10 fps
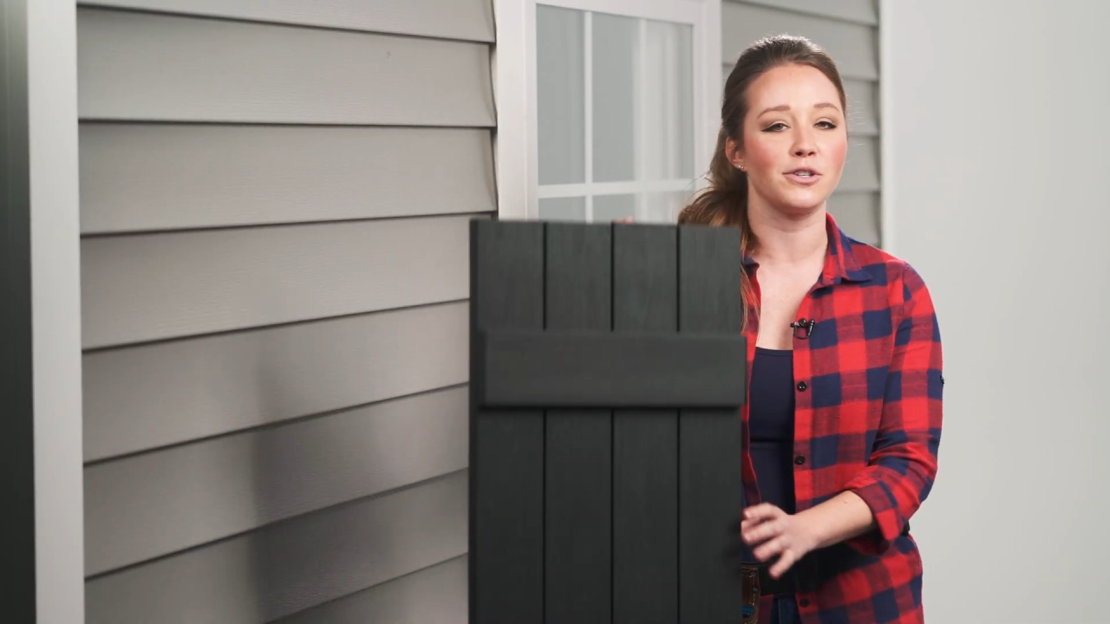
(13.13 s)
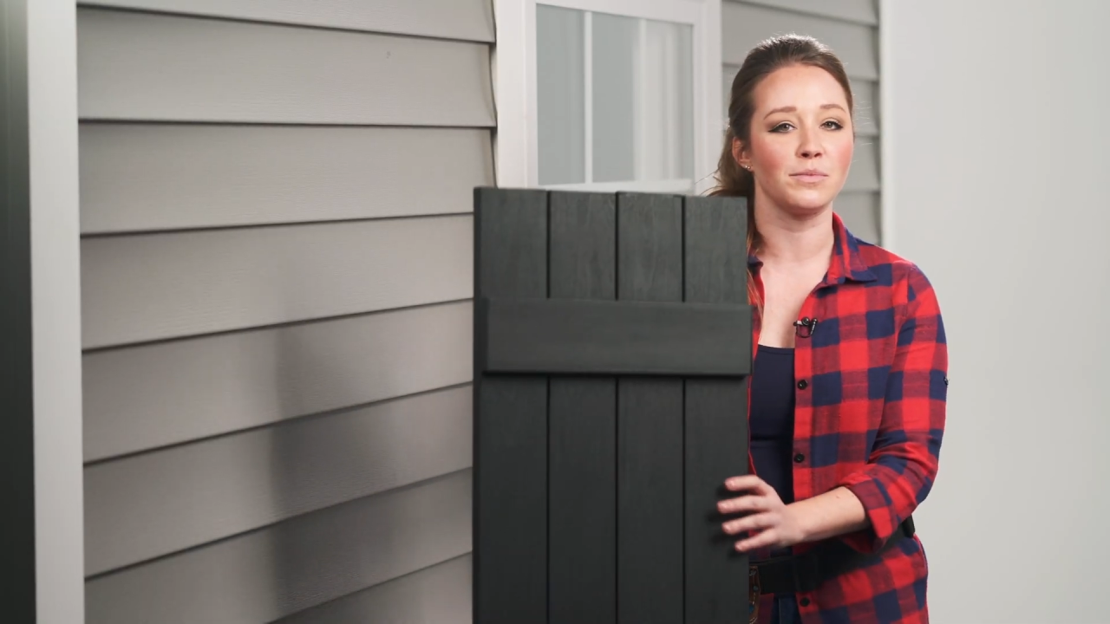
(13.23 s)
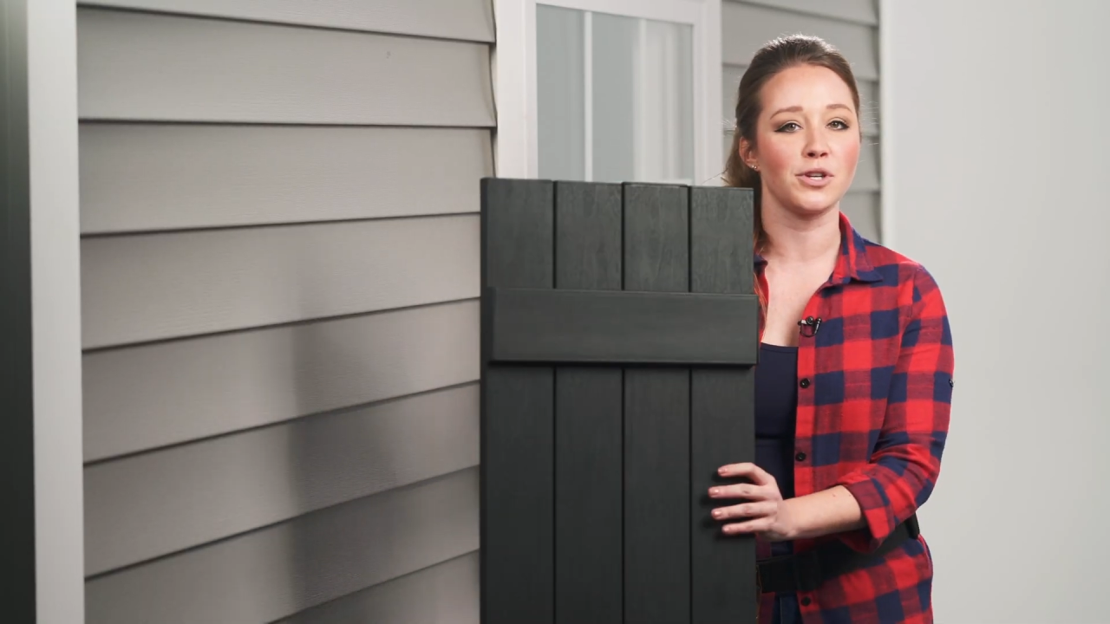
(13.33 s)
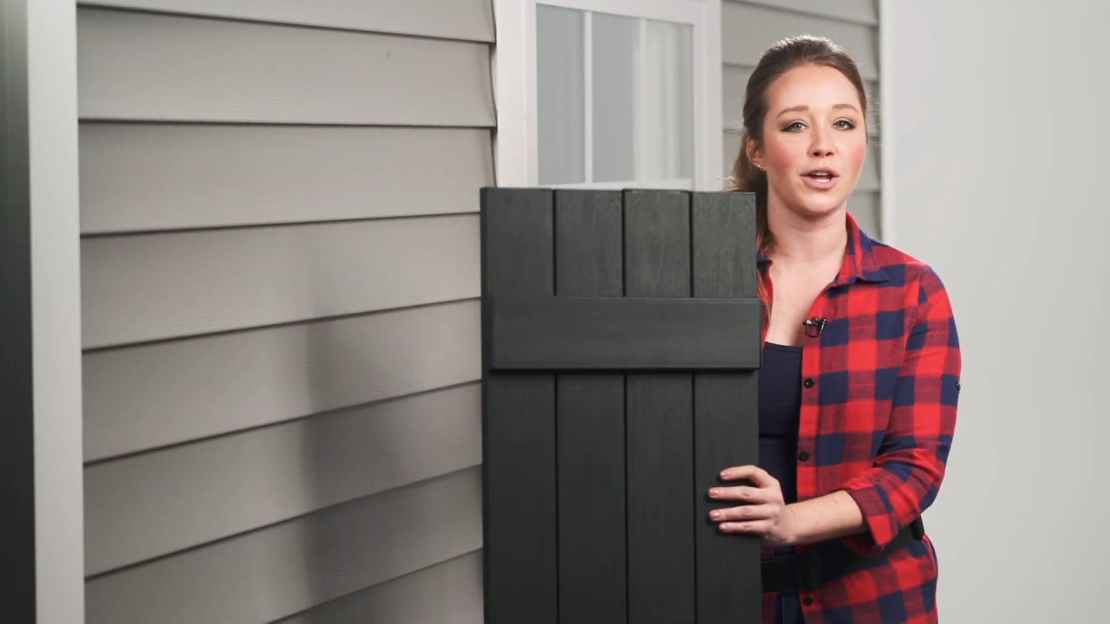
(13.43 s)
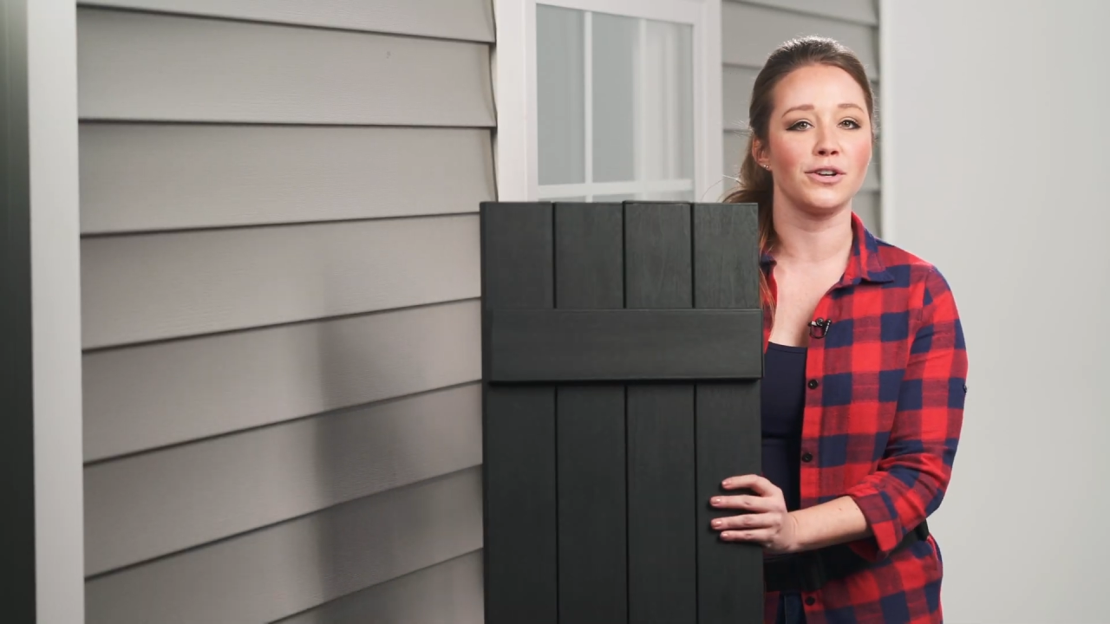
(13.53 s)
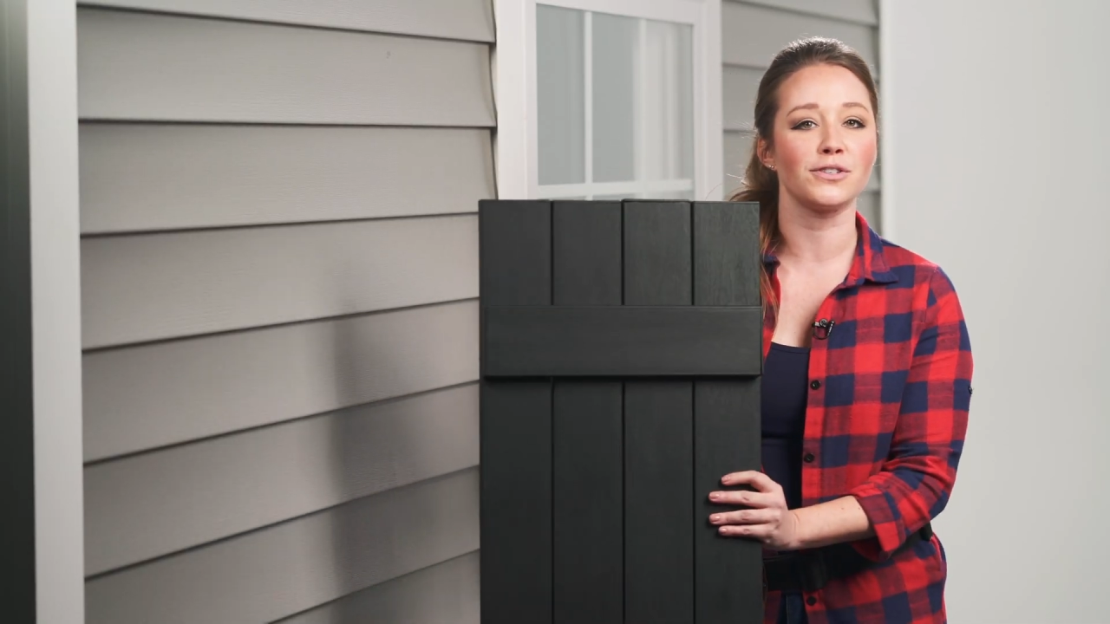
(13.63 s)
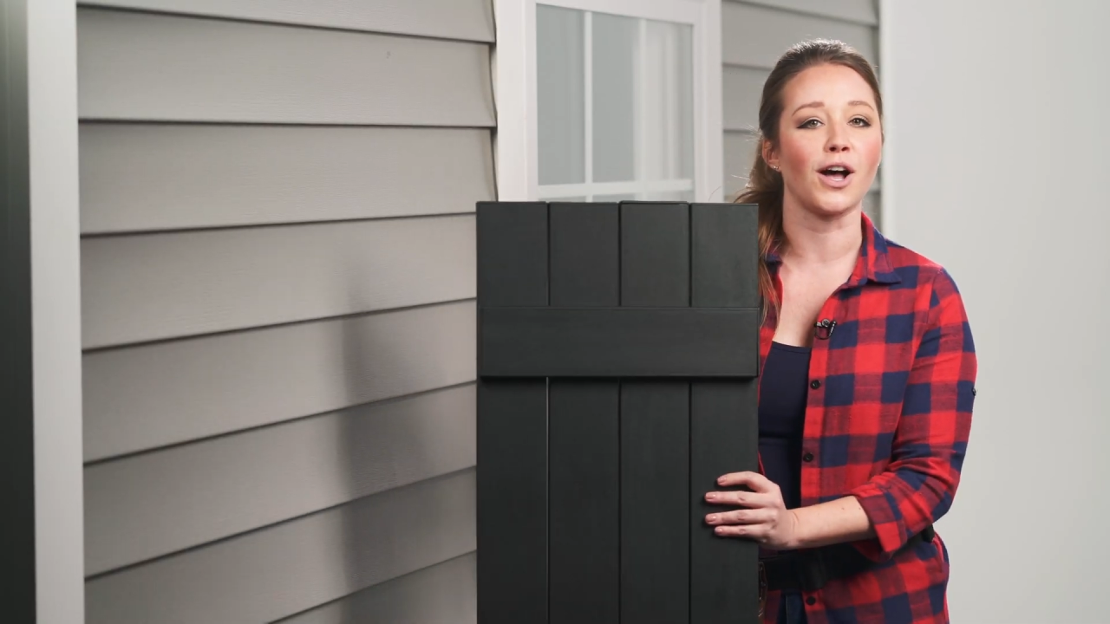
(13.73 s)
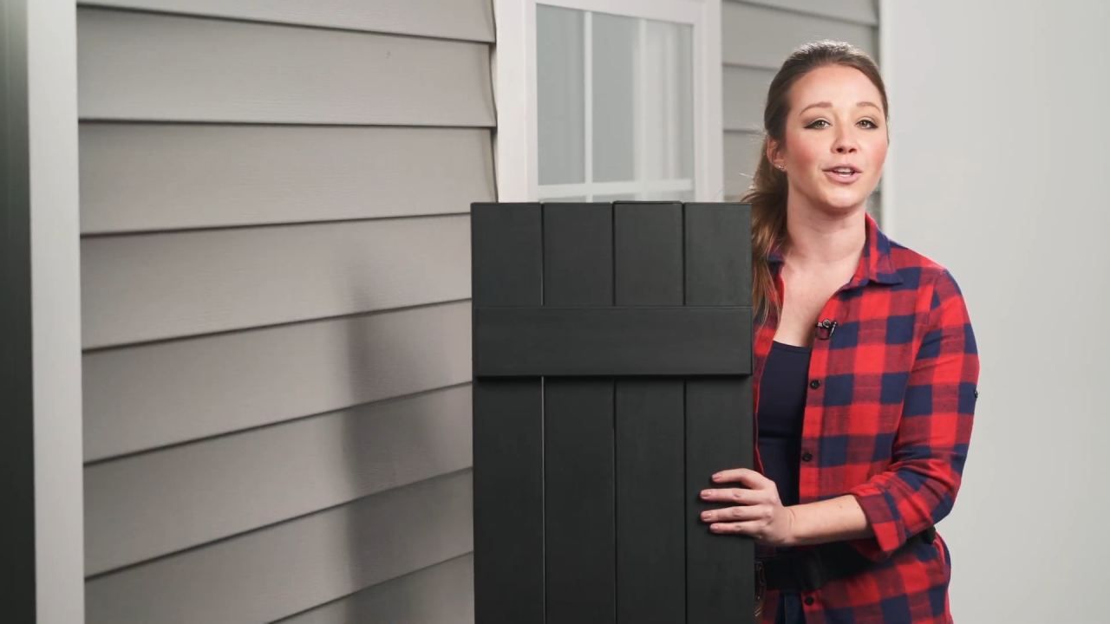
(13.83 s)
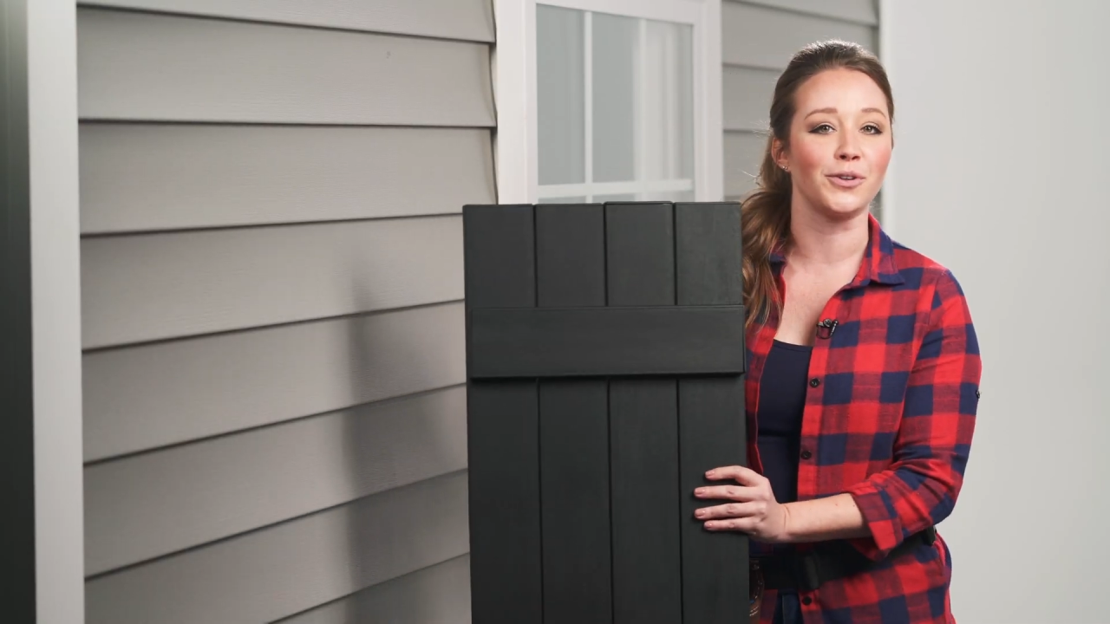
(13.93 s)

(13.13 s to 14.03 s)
gem shutters on